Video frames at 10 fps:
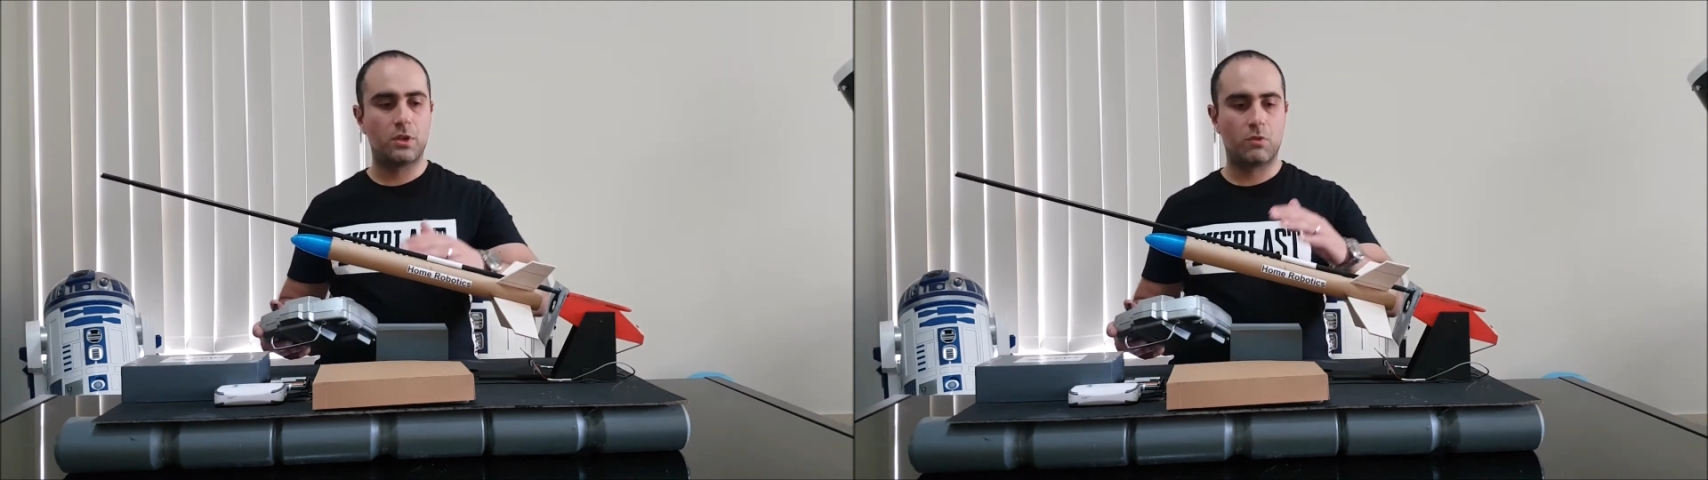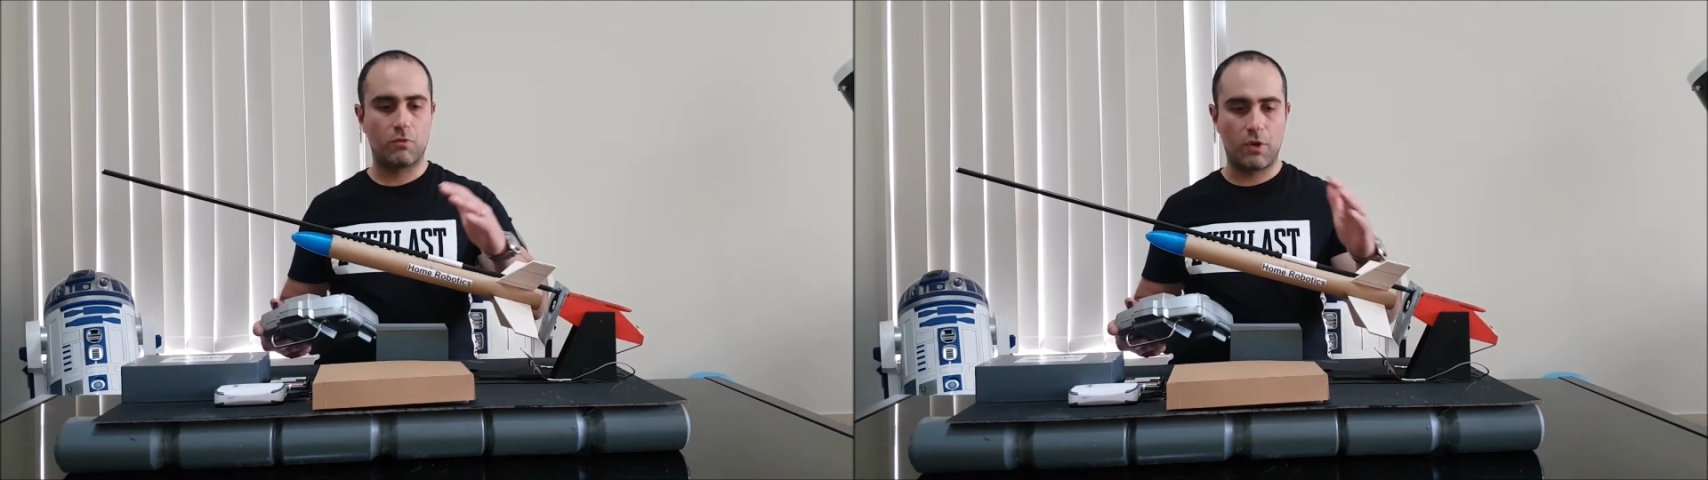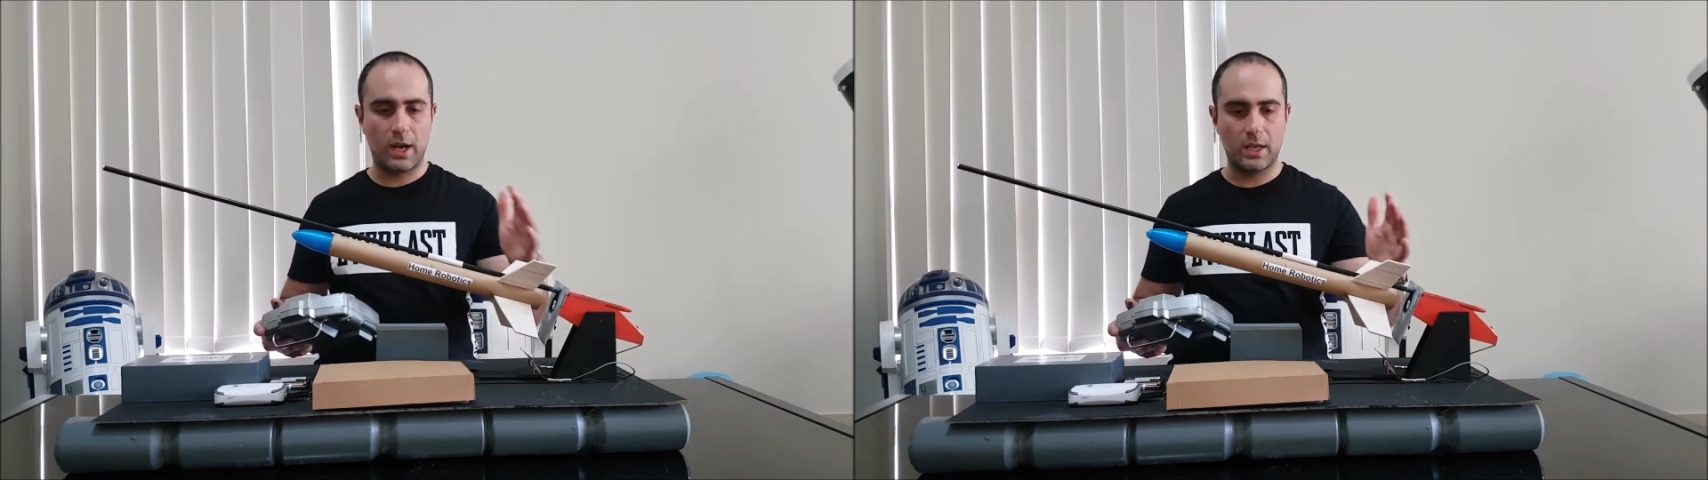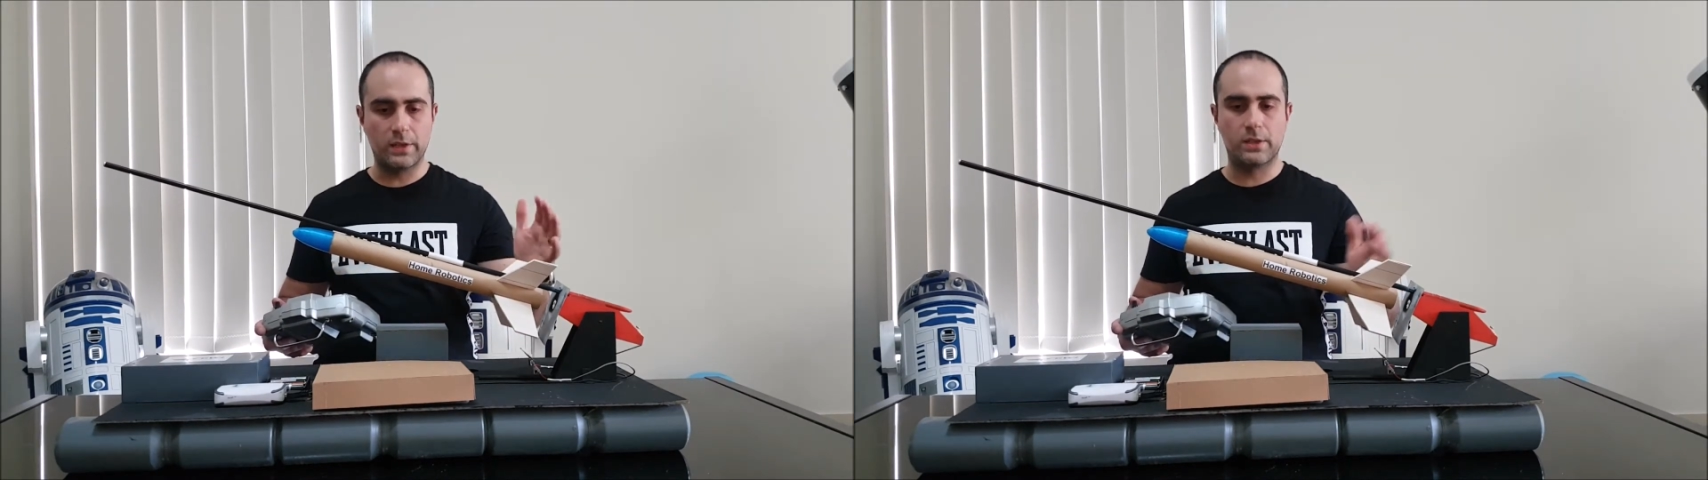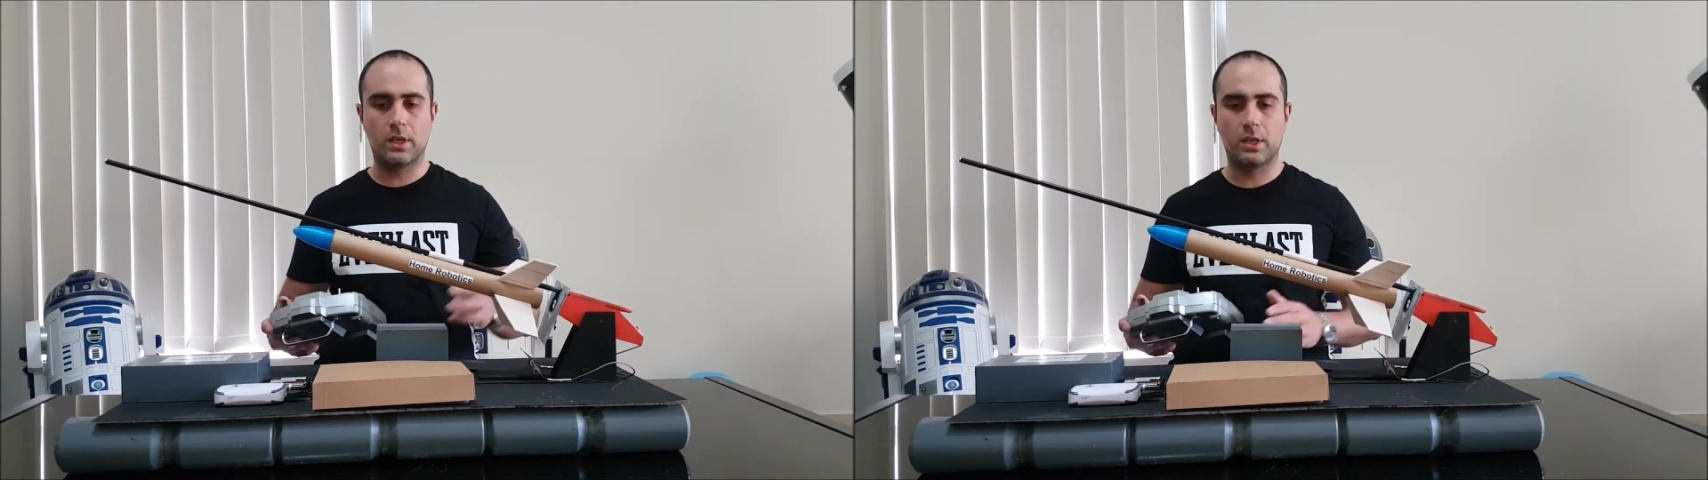
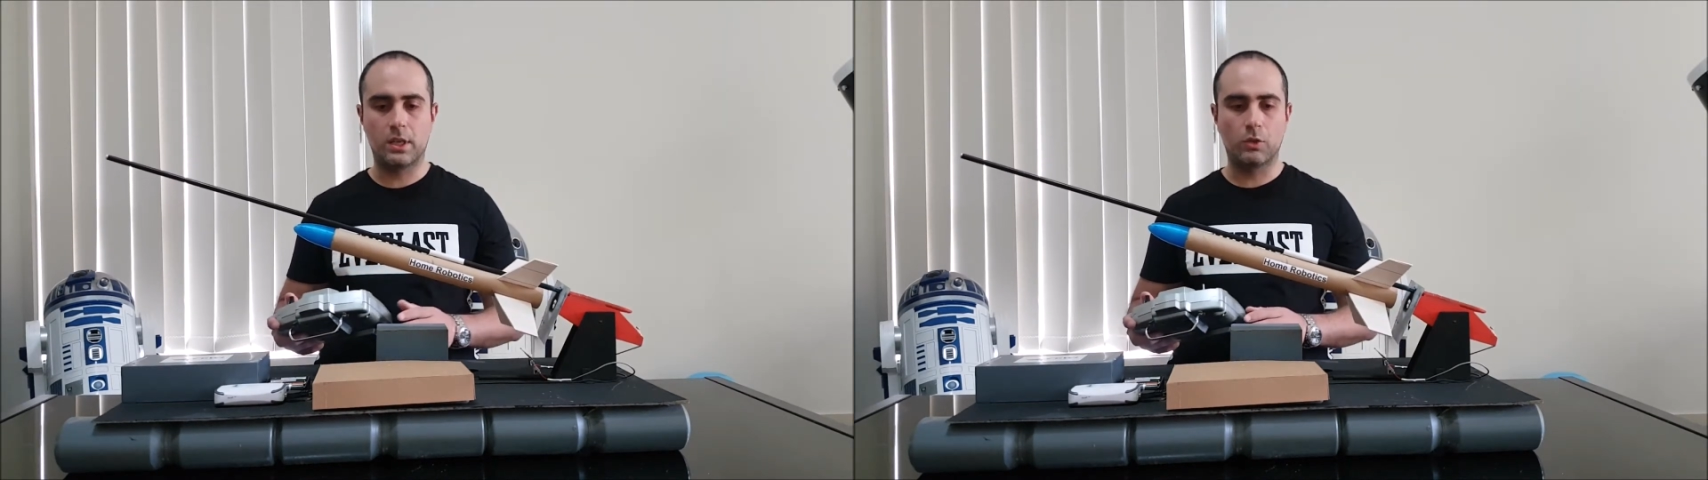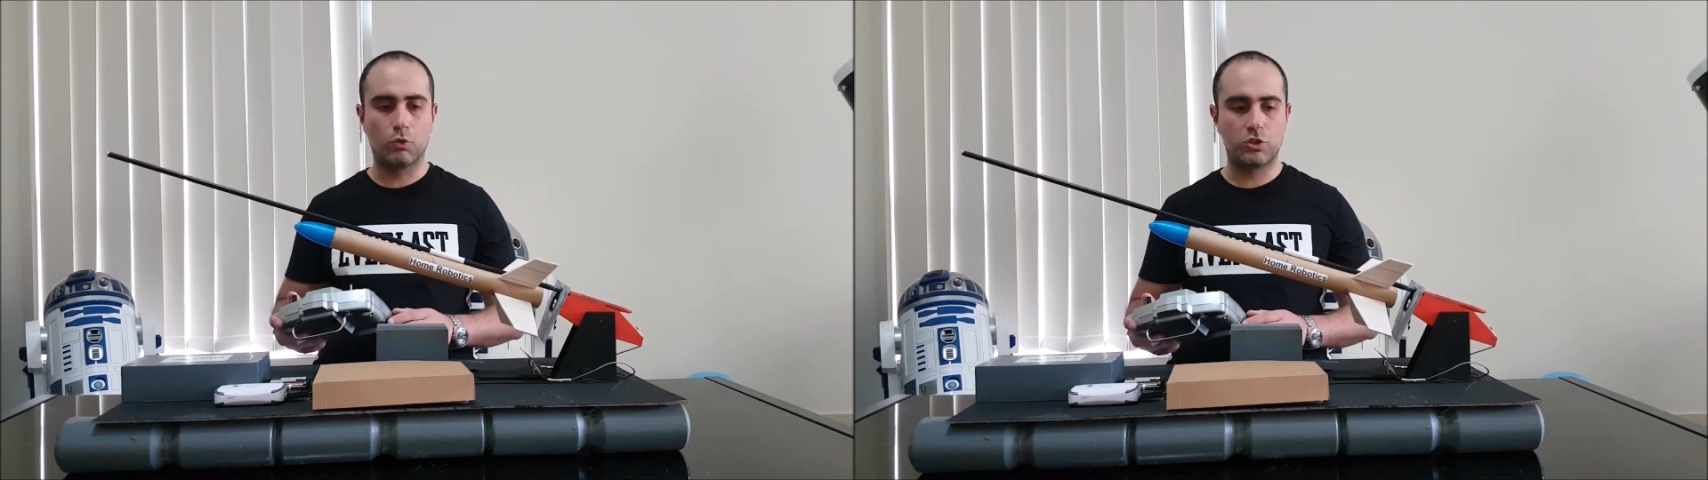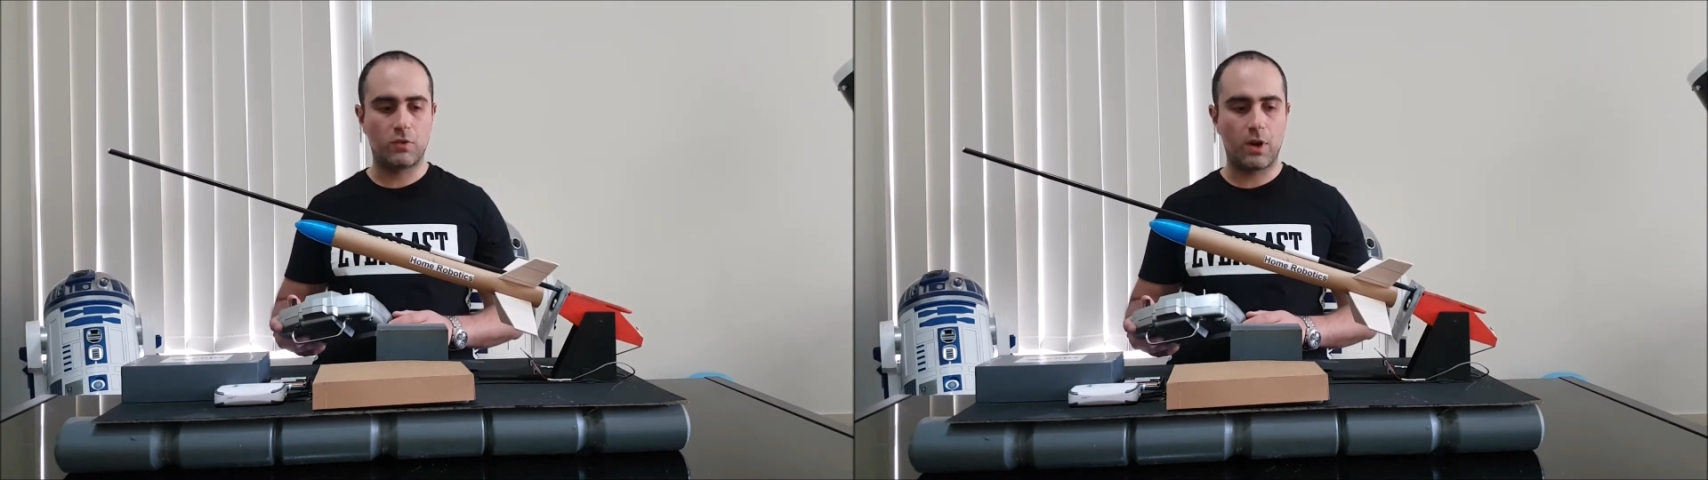raise the launch